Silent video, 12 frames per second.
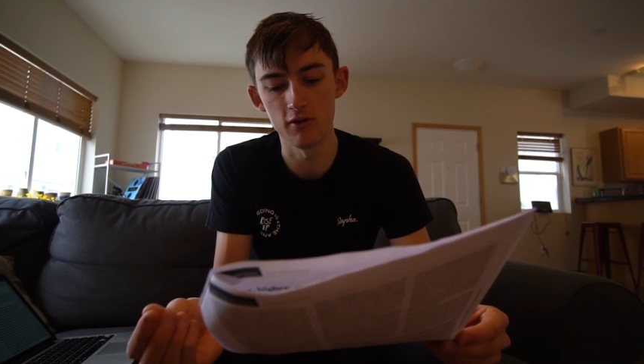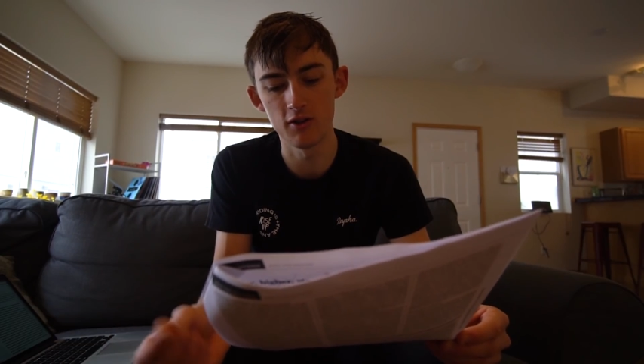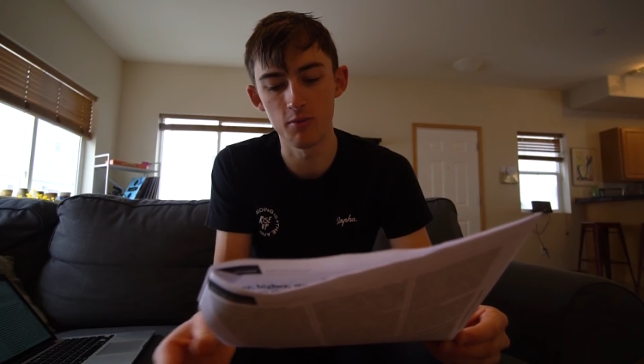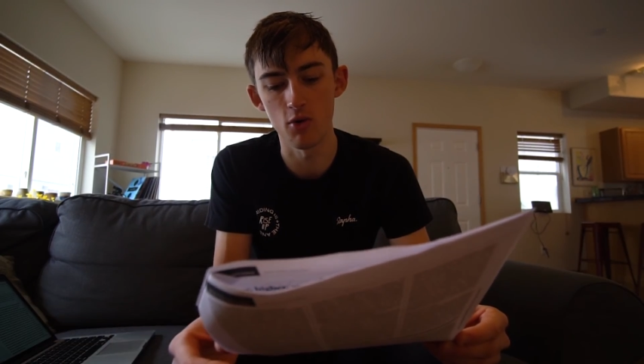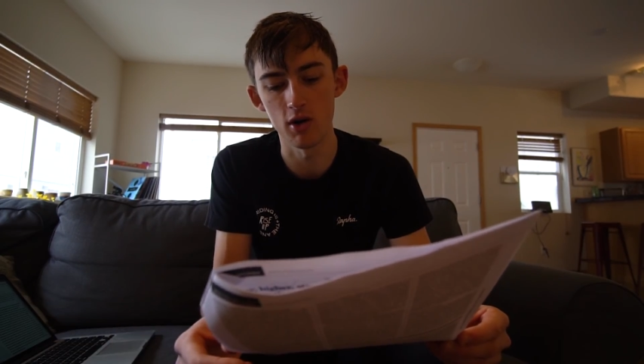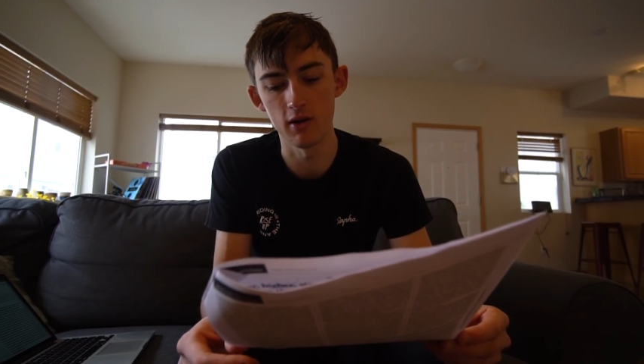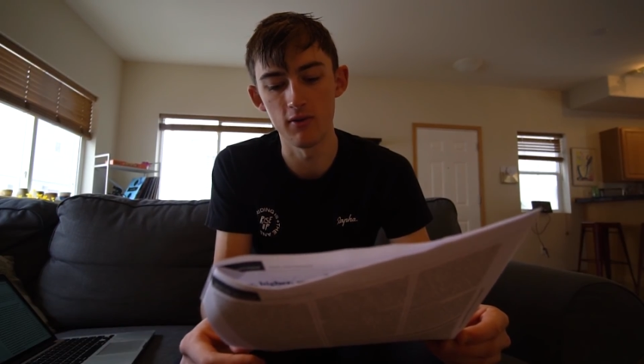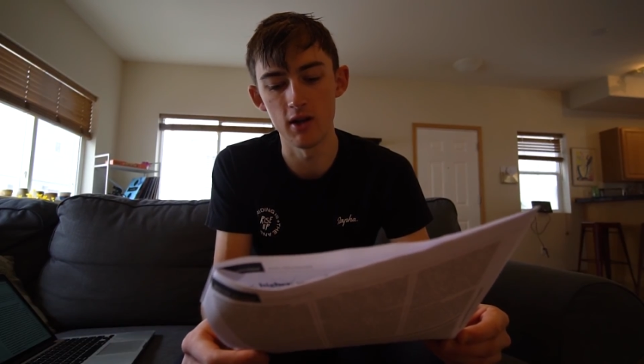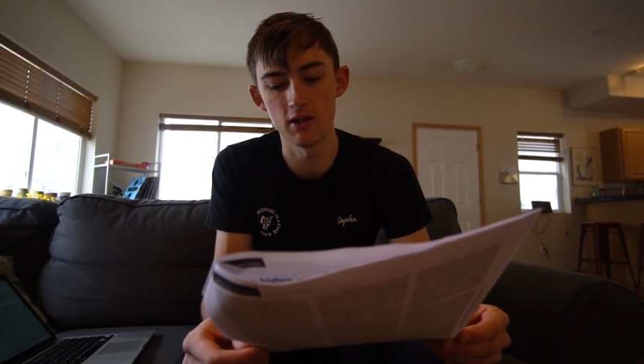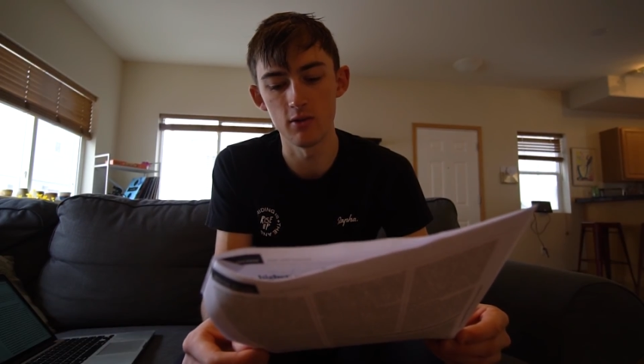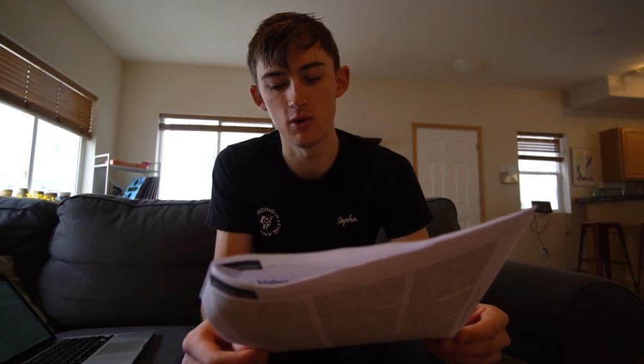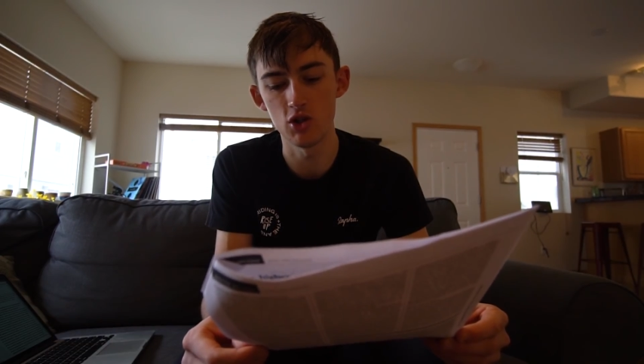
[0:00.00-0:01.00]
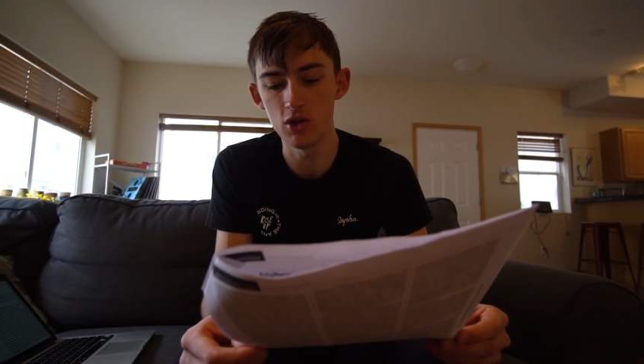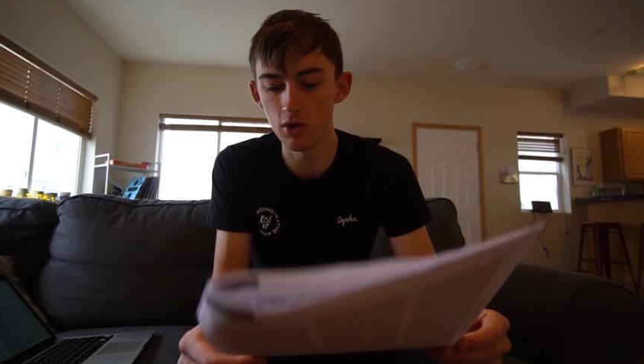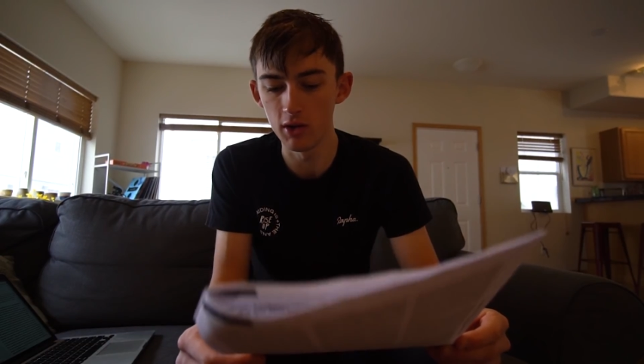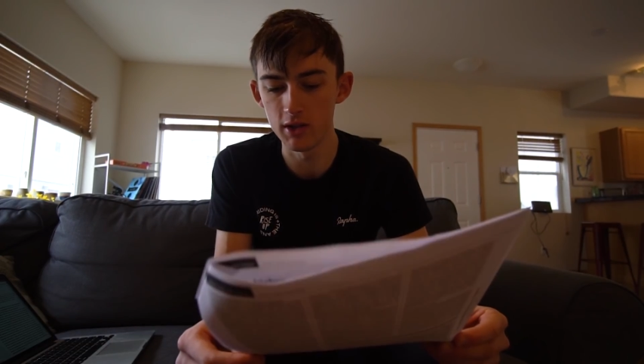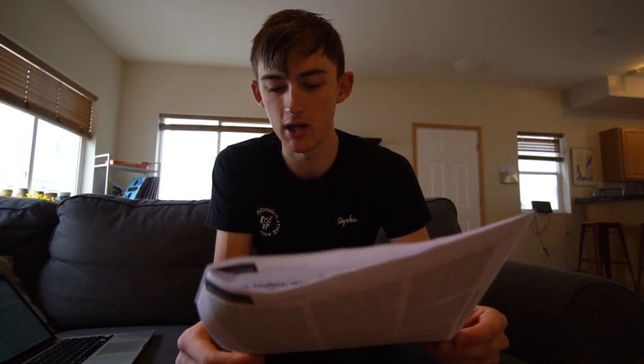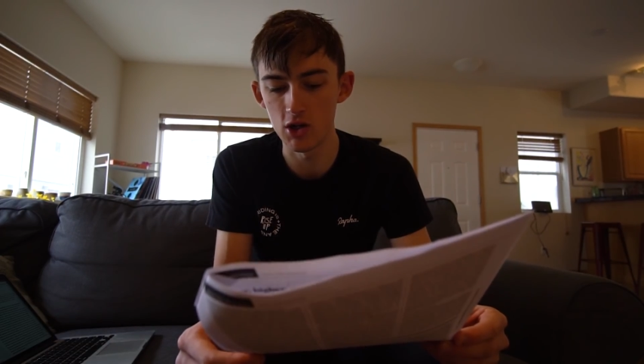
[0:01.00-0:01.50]
of sporting events in which
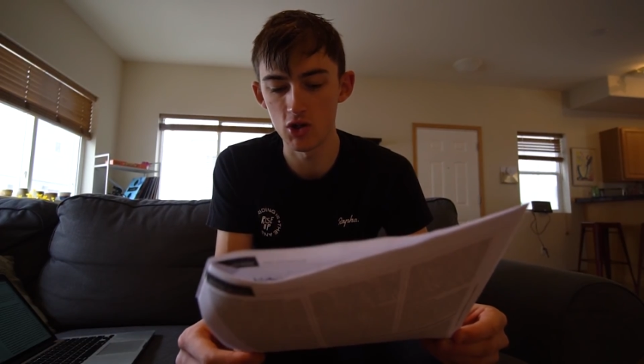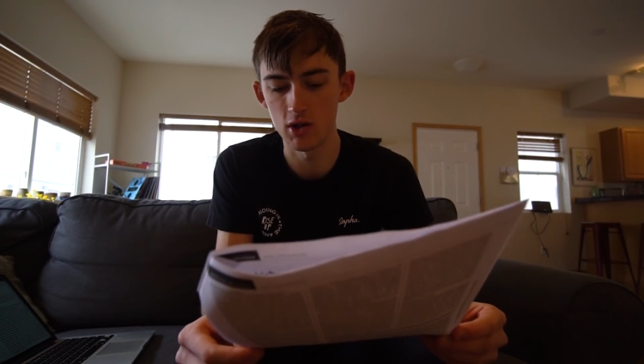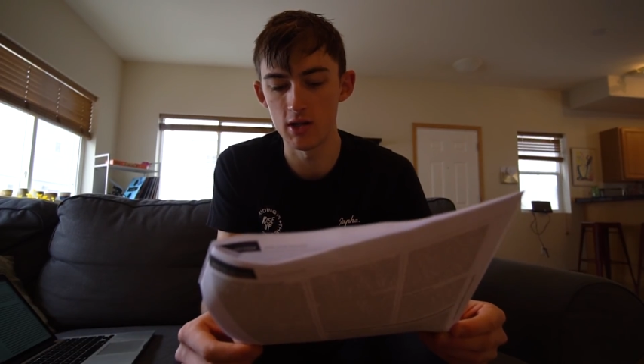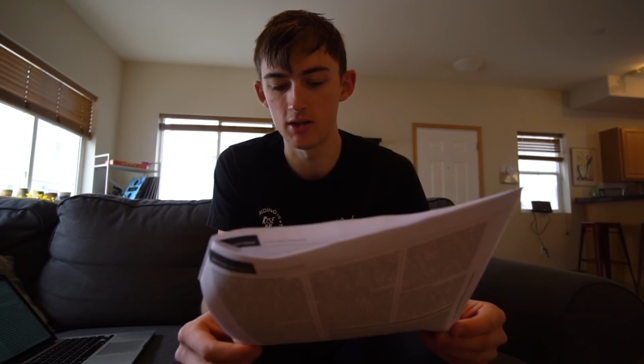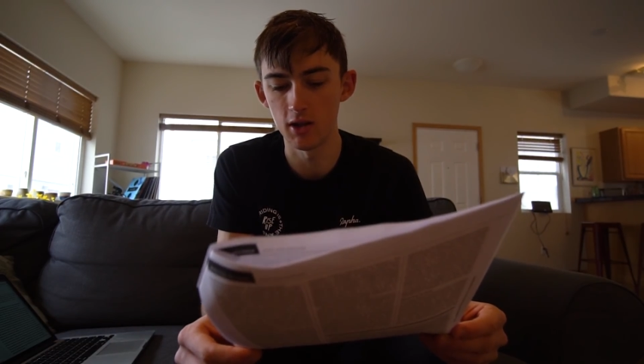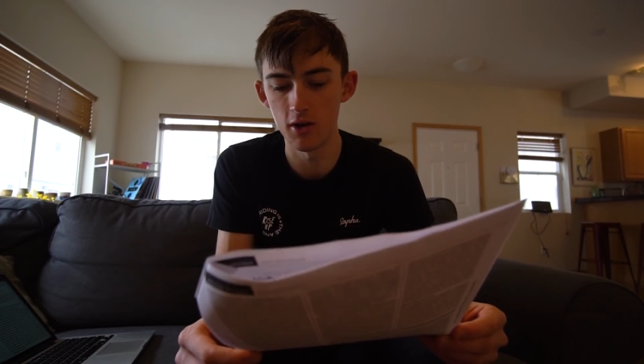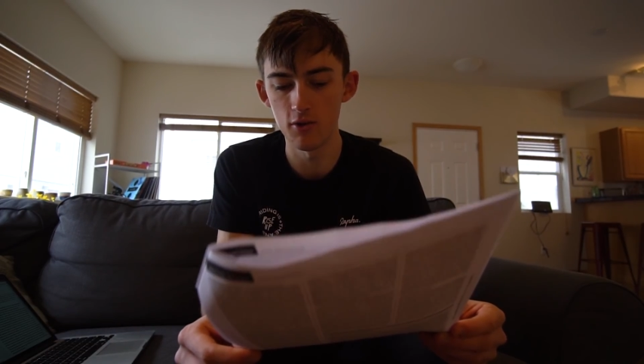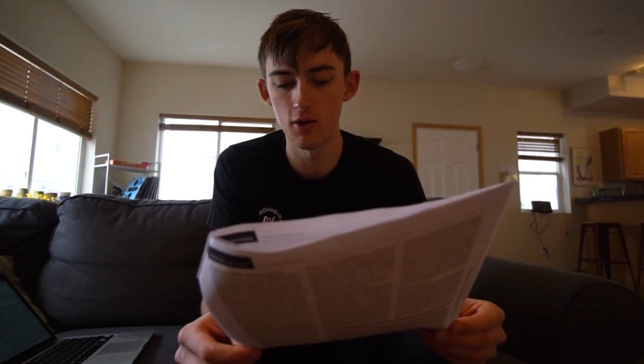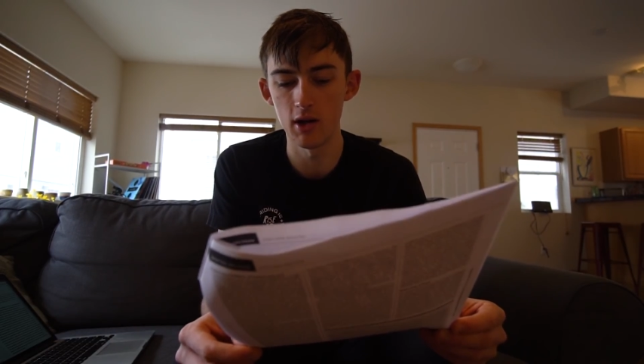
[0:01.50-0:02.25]
utilization is low